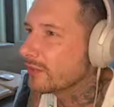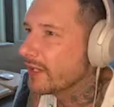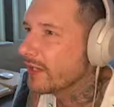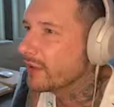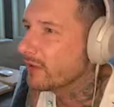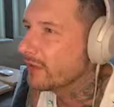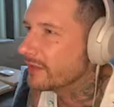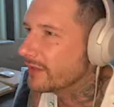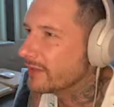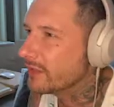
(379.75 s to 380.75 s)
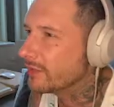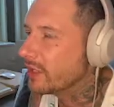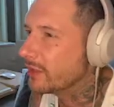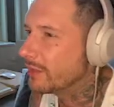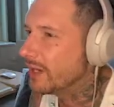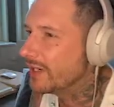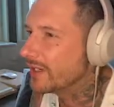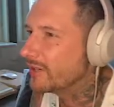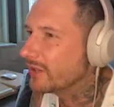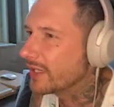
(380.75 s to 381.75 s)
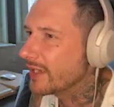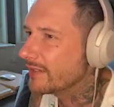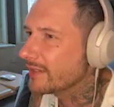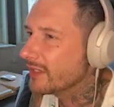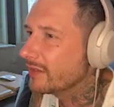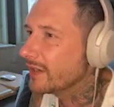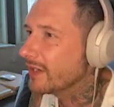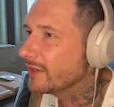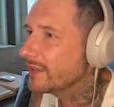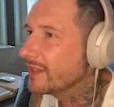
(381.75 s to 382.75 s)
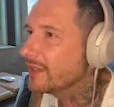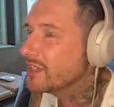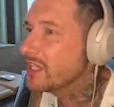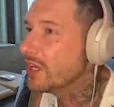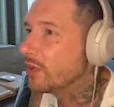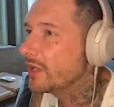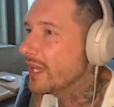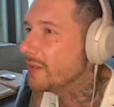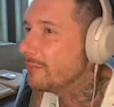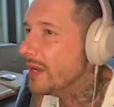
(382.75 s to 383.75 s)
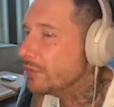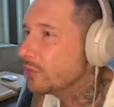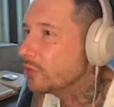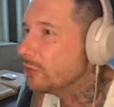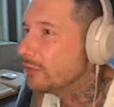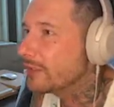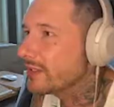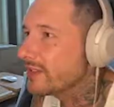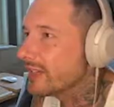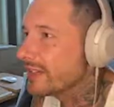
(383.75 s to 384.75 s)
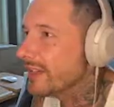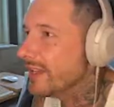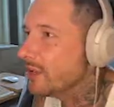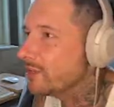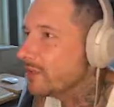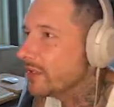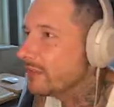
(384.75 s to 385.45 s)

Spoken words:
we had all of this stuff now, the mine and all the kinds of stuff. Here's the geode and map room. We check that out very